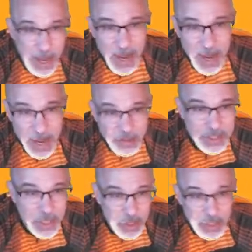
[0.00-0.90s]
I'll
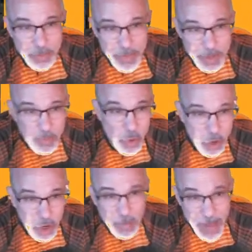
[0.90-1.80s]
tell a little bit
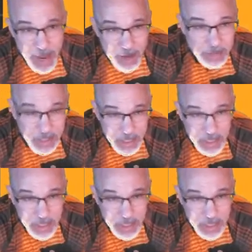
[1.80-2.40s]
more about